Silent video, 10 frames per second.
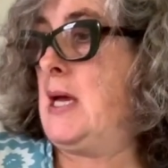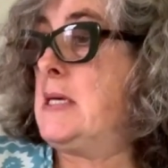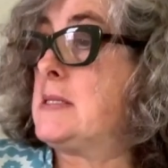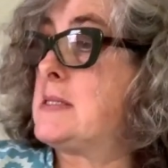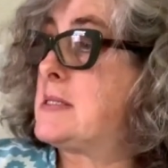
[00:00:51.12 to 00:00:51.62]

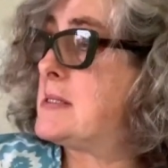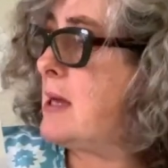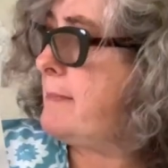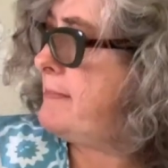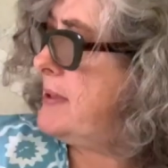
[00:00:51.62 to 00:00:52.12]

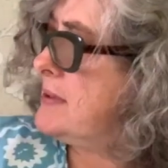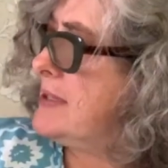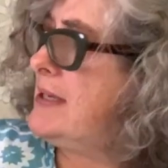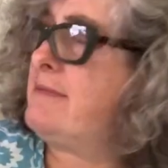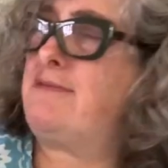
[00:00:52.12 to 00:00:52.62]
Some build
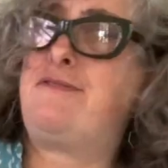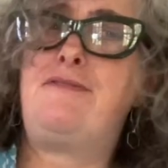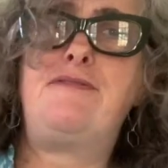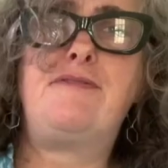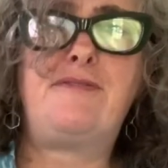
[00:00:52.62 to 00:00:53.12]
in
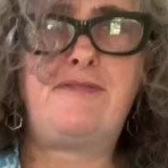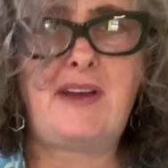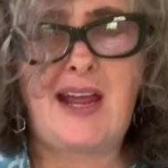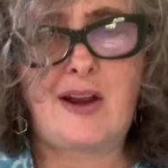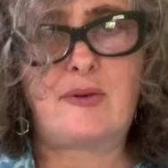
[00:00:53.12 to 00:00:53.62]

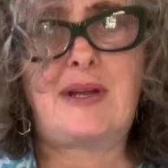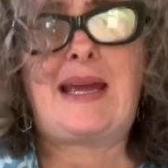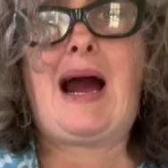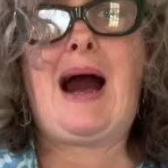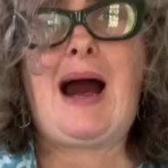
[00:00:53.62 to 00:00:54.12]
very
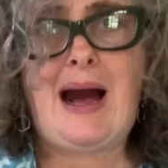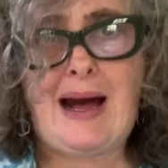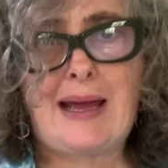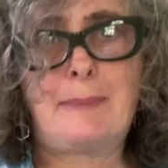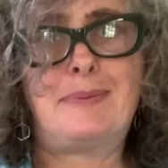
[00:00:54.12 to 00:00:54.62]

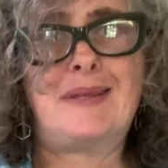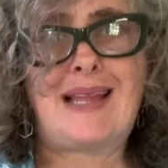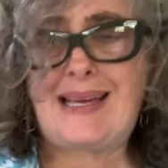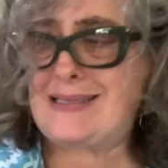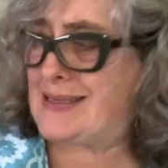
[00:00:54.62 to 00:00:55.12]
high
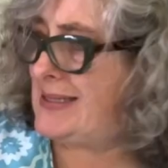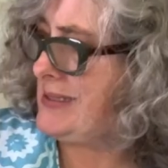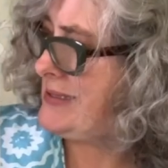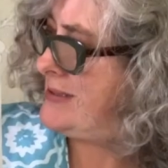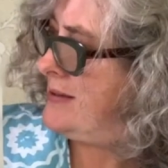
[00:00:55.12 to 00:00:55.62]

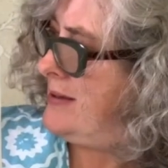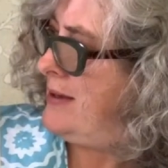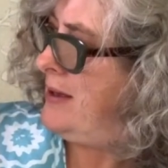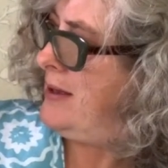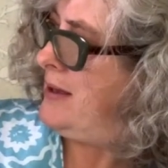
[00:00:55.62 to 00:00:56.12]
places.
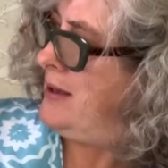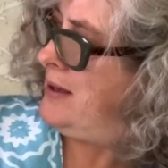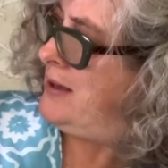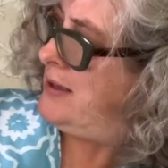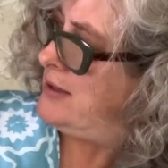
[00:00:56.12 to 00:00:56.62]

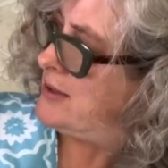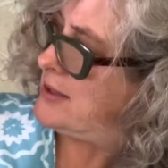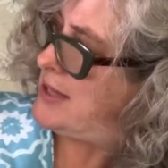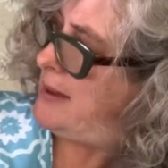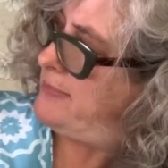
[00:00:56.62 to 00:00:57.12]
Look
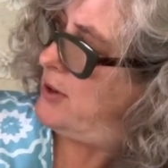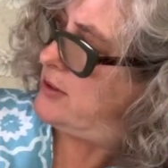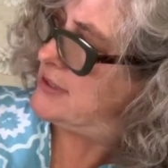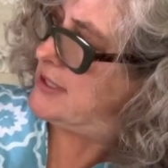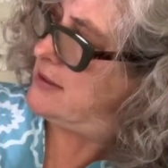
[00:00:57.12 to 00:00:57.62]
at that
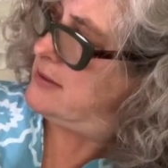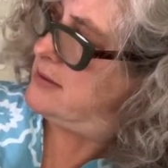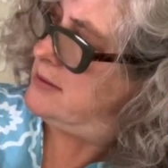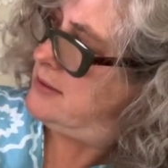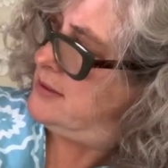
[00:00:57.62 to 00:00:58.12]
bald eagle
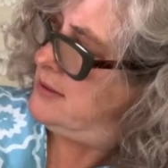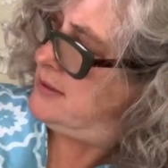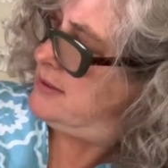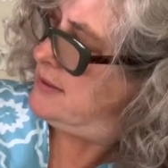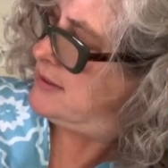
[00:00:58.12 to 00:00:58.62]

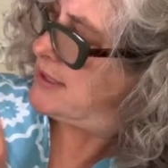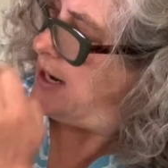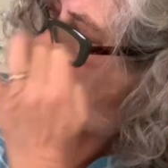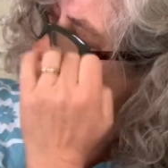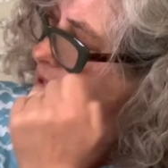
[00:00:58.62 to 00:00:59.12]

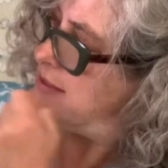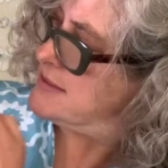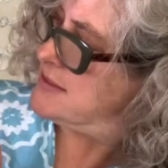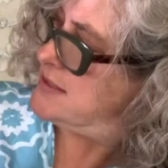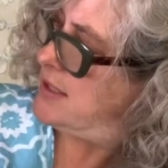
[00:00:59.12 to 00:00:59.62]
carrying that
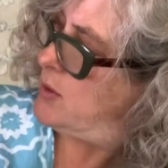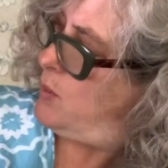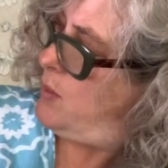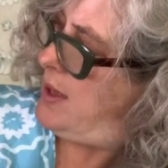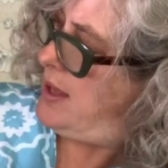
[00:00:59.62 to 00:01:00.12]
stick
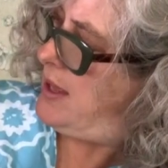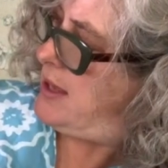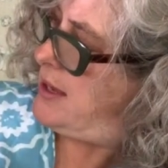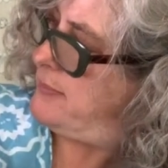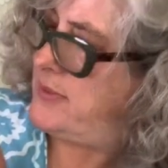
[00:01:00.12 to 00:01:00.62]

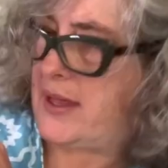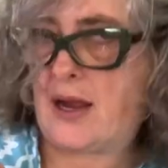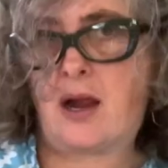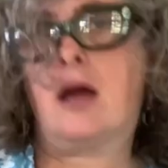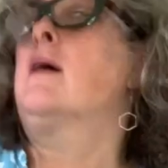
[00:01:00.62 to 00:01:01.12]
way up
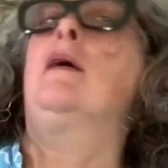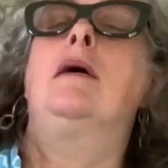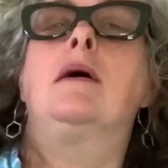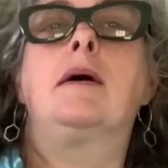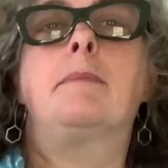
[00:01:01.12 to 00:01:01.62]
there,
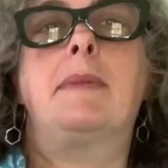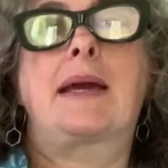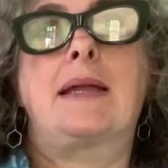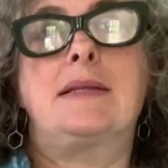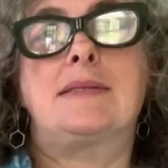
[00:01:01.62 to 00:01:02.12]

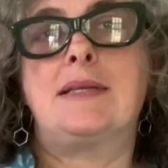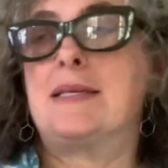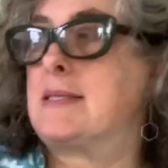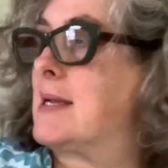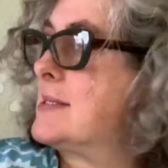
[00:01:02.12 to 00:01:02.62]
making its
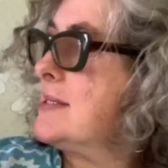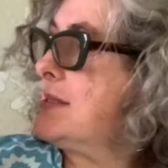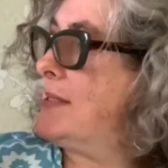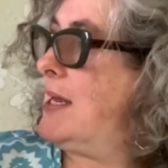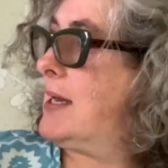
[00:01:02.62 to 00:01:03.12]
nest out of
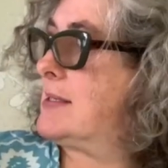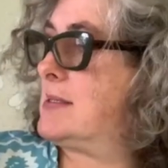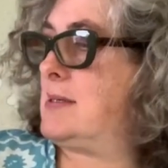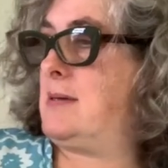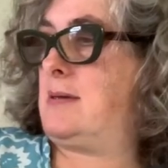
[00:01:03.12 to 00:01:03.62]
sticks.